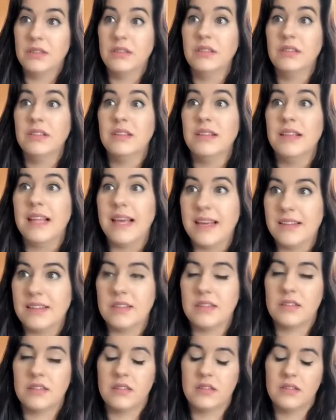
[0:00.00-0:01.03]

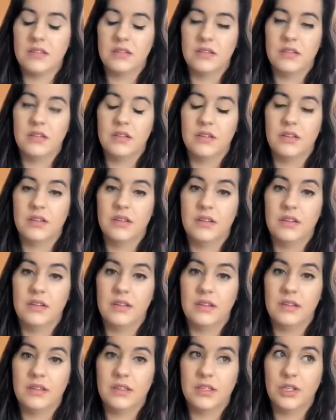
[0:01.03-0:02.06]
less
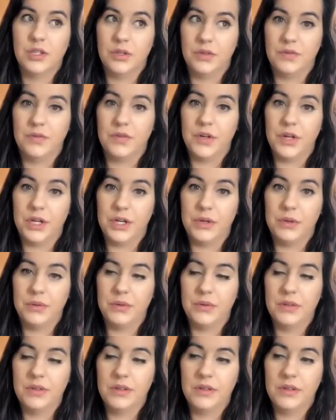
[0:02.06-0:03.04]
good for you.